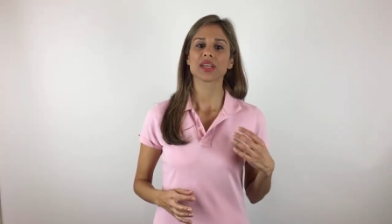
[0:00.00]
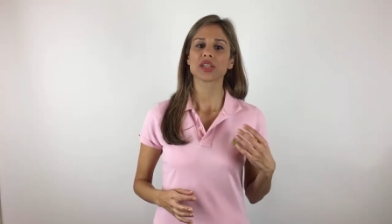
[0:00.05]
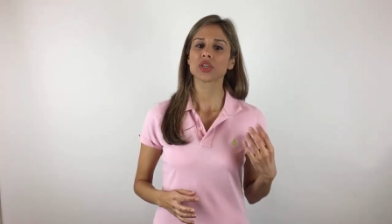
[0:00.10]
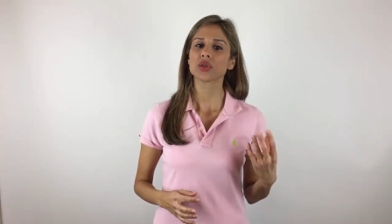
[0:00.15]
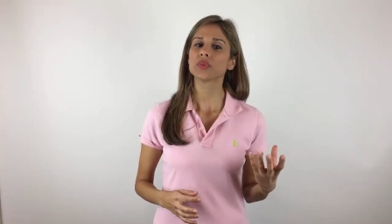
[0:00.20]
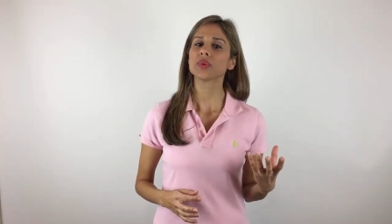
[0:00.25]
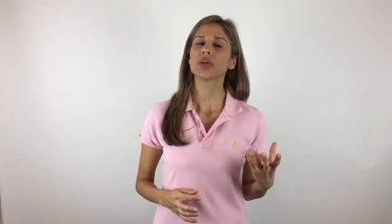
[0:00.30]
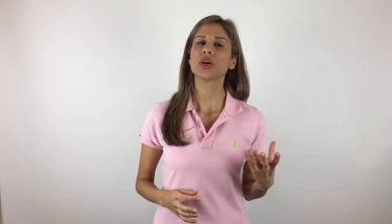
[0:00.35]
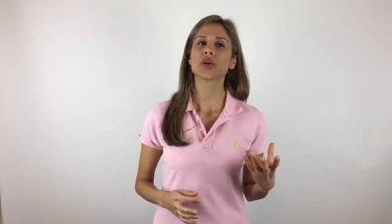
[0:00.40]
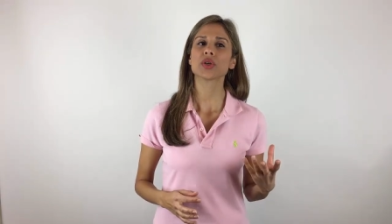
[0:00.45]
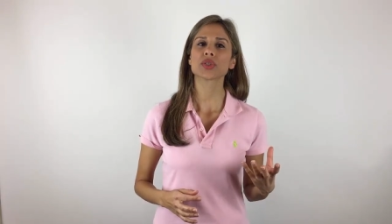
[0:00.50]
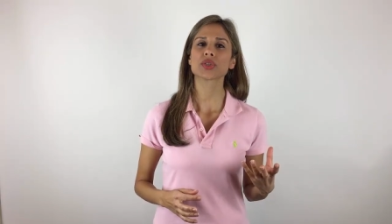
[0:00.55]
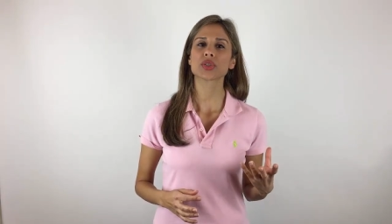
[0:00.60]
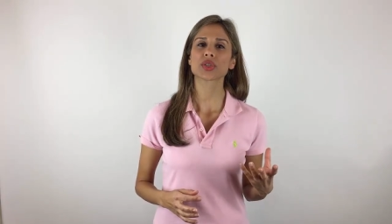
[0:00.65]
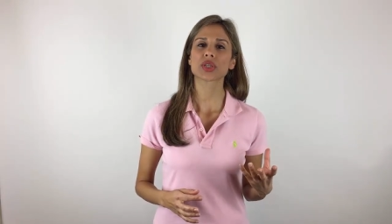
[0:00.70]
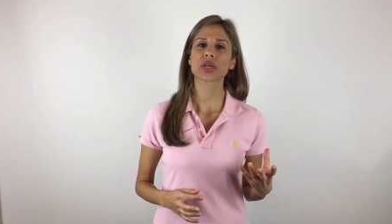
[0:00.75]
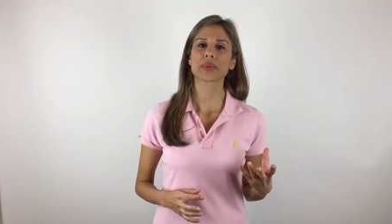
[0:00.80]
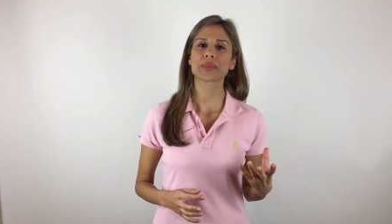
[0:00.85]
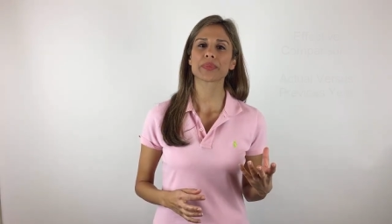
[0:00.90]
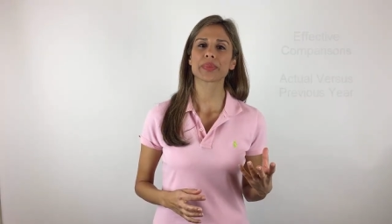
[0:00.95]
You will
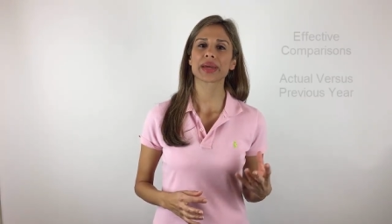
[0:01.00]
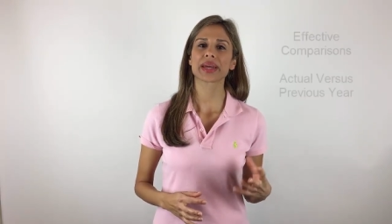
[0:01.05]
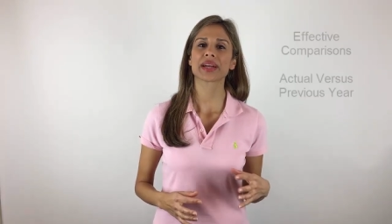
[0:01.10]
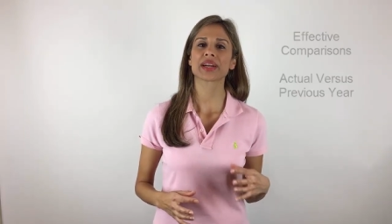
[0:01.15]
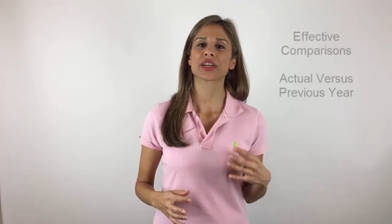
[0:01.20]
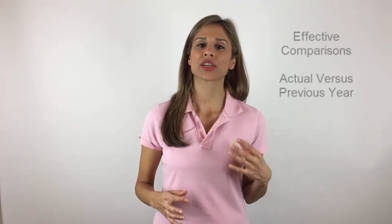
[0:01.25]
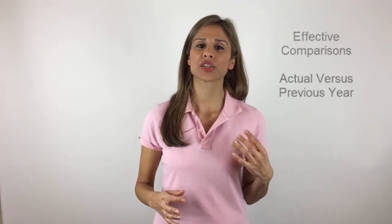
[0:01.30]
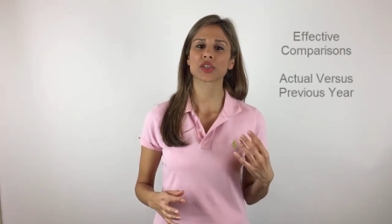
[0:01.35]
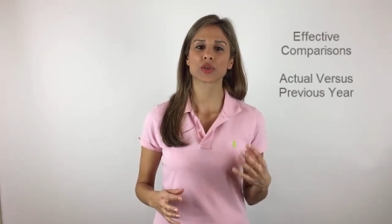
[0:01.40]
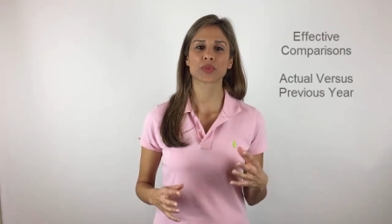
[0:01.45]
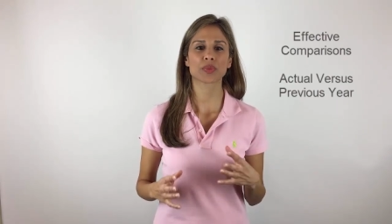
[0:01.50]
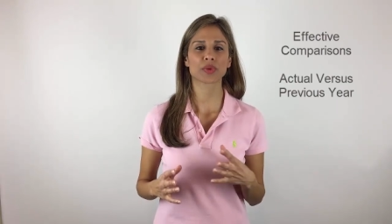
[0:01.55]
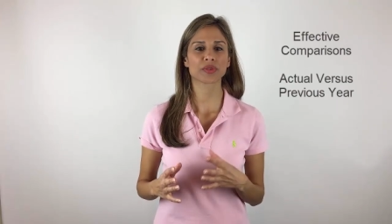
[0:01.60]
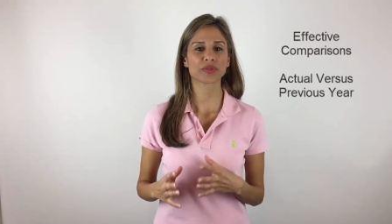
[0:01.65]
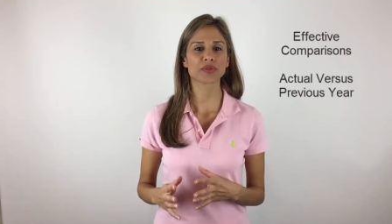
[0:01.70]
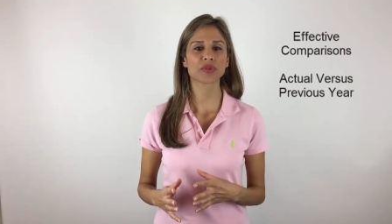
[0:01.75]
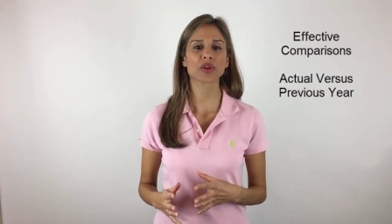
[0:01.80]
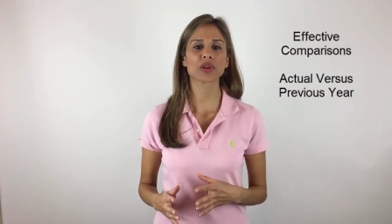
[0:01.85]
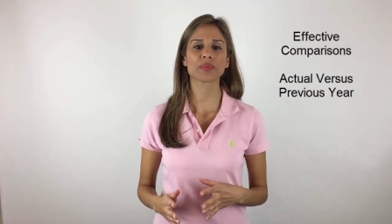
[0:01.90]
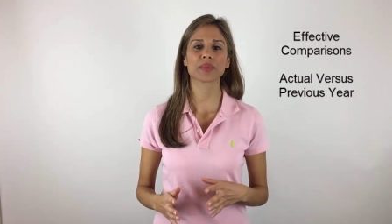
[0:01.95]
also compare your
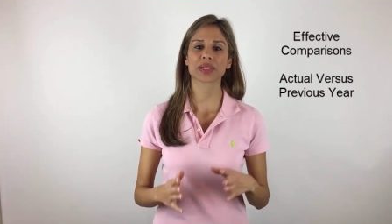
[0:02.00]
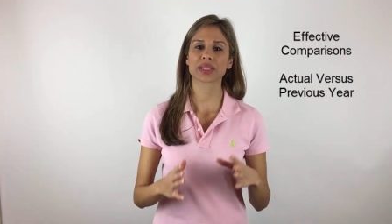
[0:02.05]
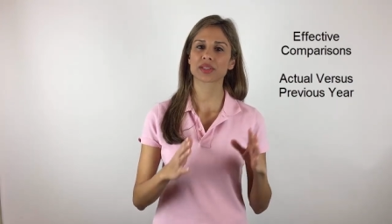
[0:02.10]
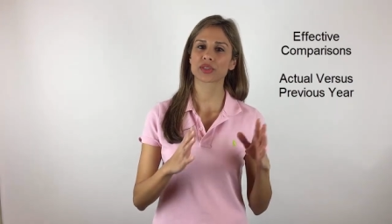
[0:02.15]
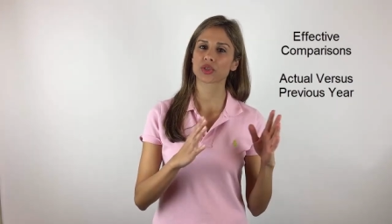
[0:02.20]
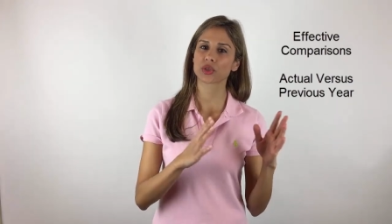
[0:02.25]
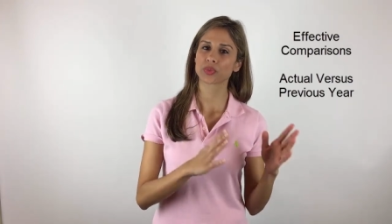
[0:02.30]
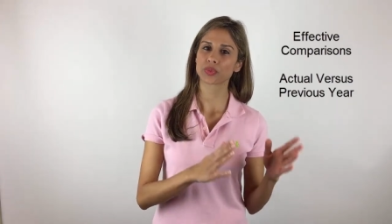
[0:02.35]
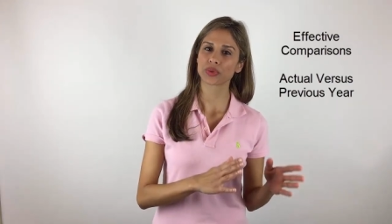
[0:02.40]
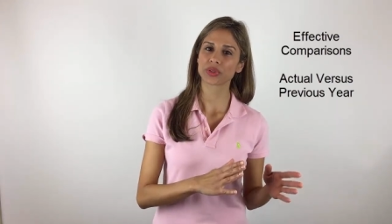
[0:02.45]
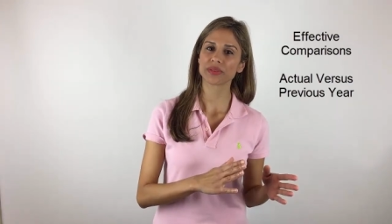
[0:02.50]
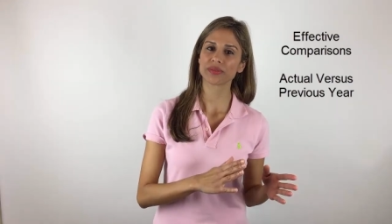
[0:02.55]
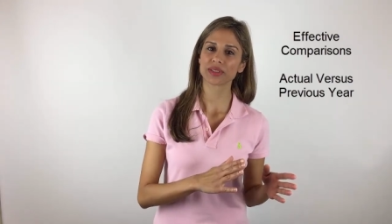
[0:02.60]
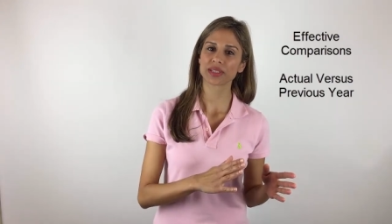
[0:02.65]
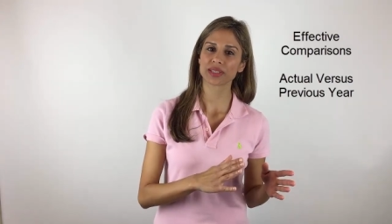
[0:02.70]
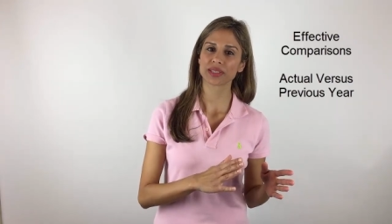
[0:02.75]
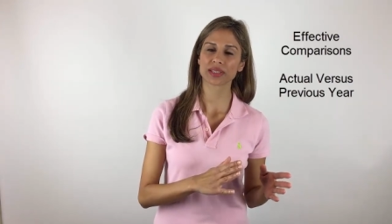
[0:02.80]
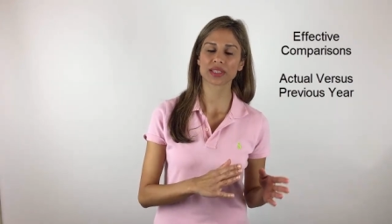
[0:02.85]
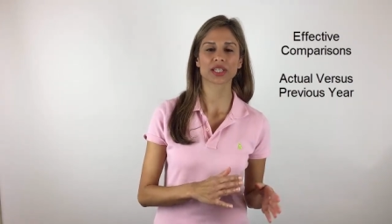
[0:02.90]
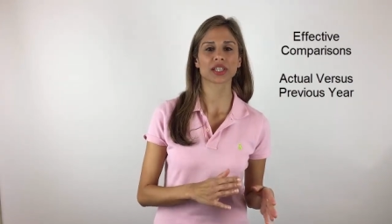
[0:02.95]
performance to
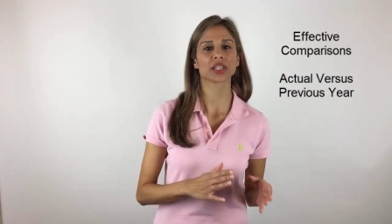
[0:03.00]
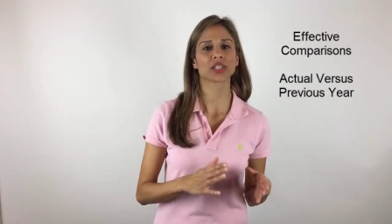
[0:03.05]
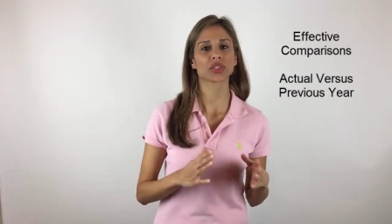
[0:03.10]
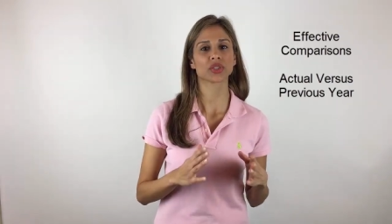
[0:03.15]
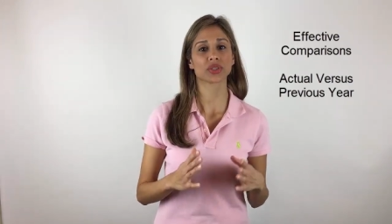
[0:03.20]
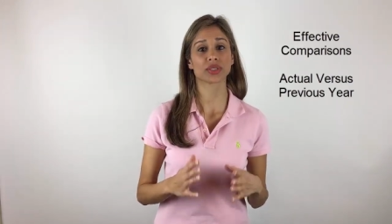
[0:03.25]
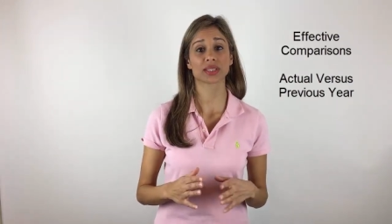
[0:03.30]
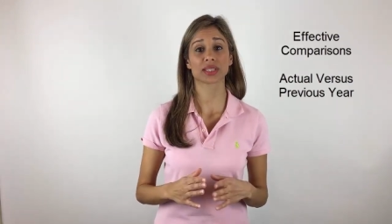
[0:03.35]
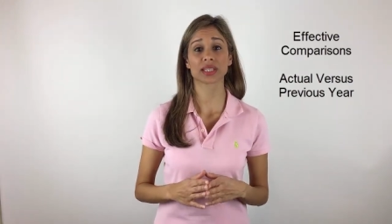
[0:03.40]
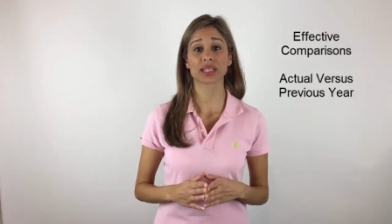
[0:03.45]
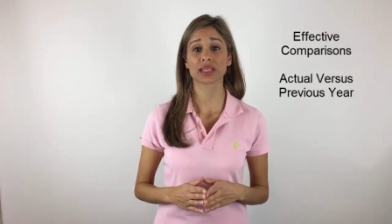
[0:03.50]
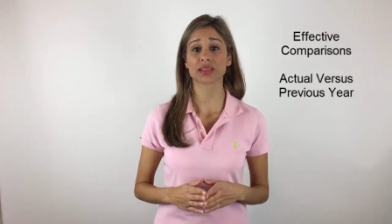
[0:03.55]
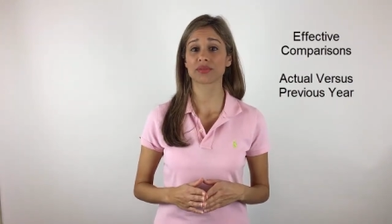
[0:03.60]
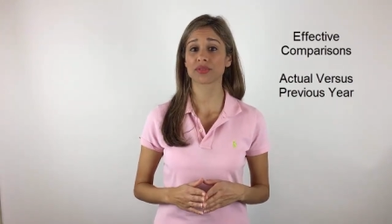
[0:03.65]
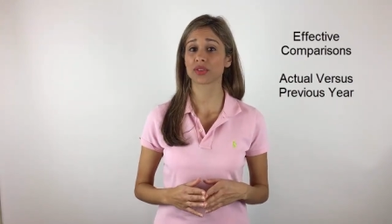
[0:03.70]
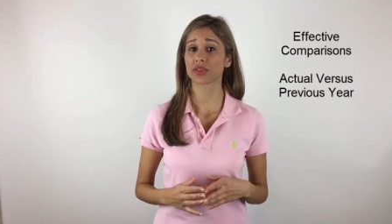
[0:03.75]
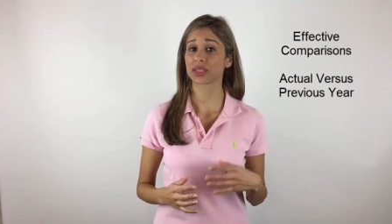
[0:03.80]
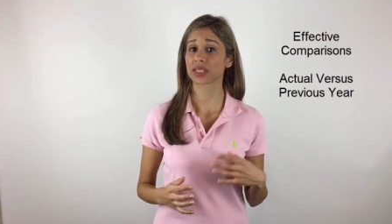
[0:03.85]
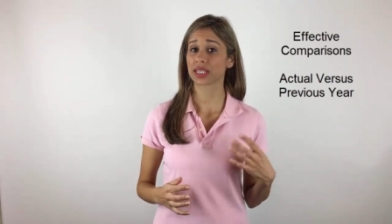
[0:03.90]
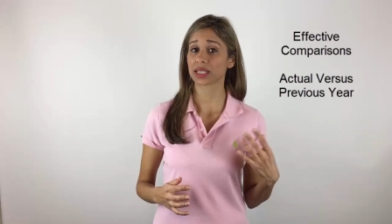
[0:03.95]
previous year to see
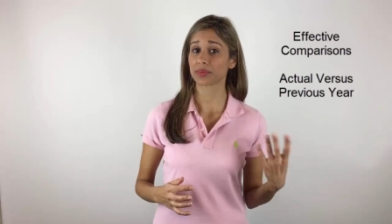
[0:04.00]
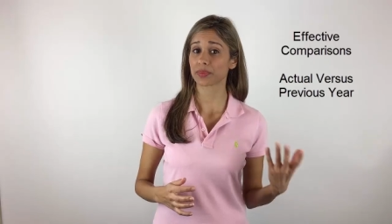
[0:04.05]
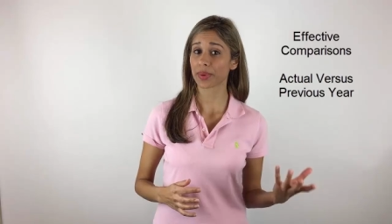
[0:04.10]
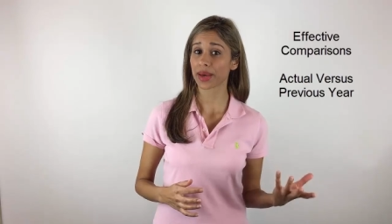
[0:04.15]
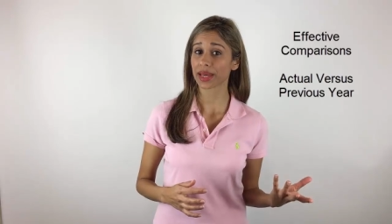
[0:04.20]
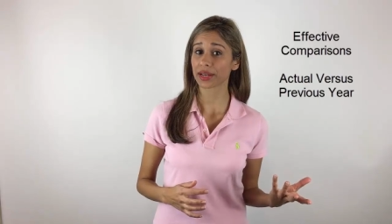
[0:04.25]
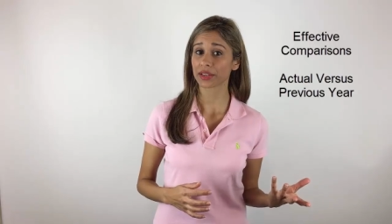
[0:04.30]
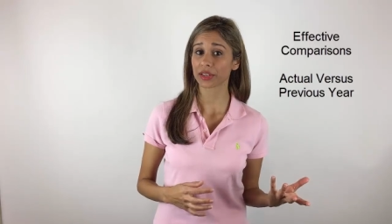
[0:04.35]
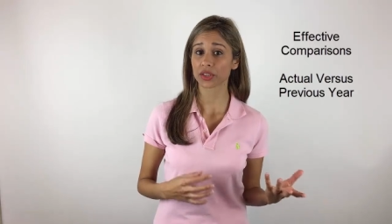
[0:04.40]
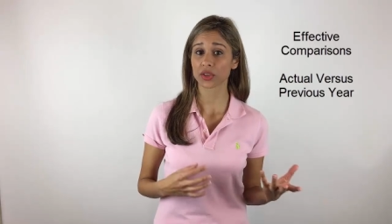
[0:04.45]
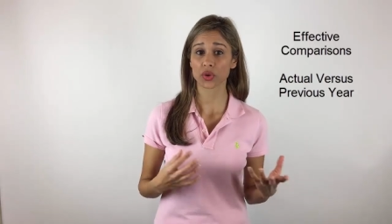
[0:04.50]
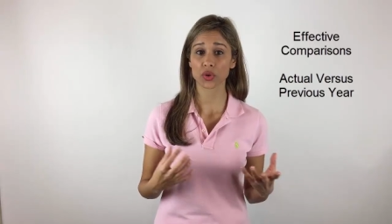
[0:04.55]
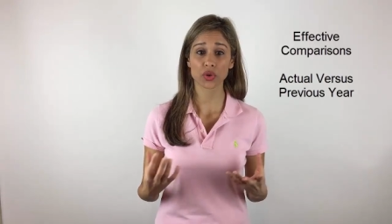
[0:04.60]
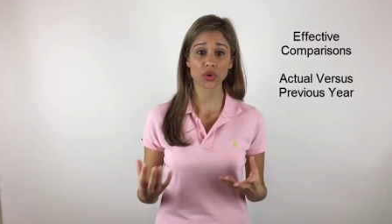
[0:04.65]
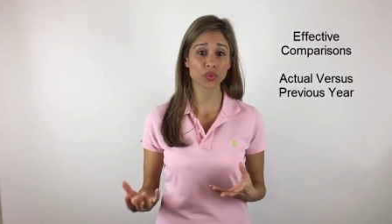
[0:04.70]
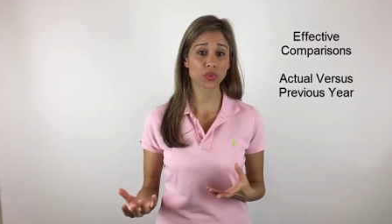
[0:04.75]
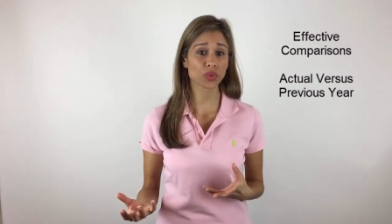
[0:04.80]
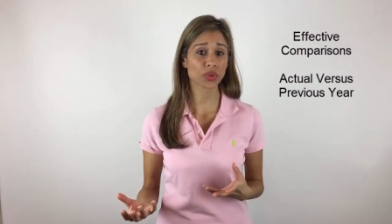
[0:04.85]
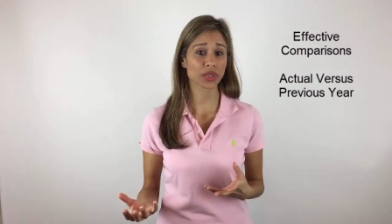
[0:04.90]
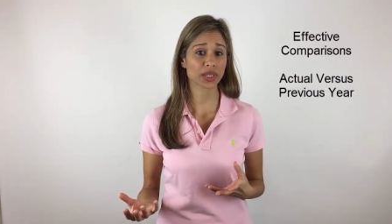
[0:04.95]
if you did better
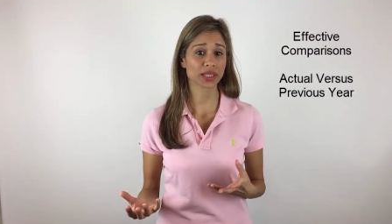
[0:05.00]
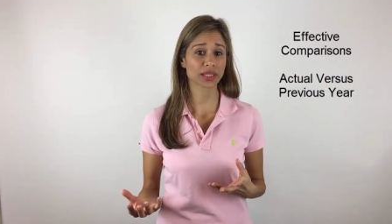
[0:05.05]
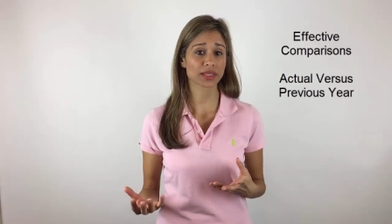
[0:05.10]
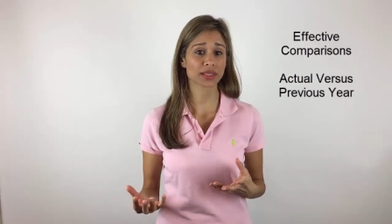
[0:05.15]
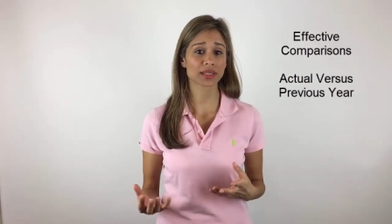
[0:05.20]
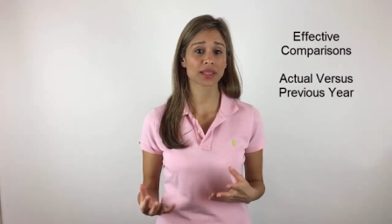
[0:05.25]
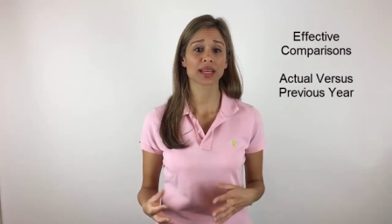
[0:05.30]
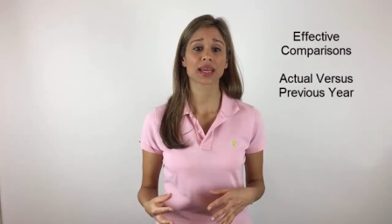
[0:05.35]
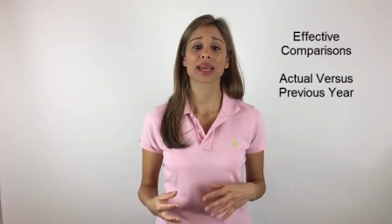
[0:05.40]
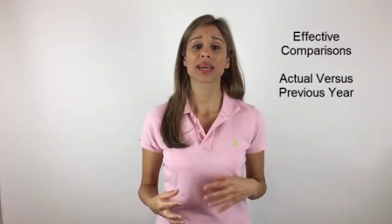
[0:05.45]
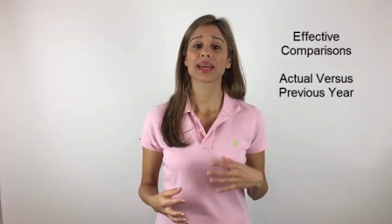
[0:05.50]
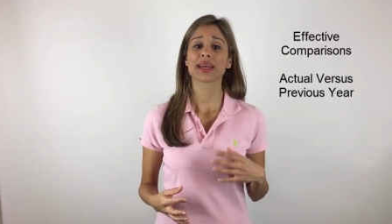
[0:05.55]
or worse.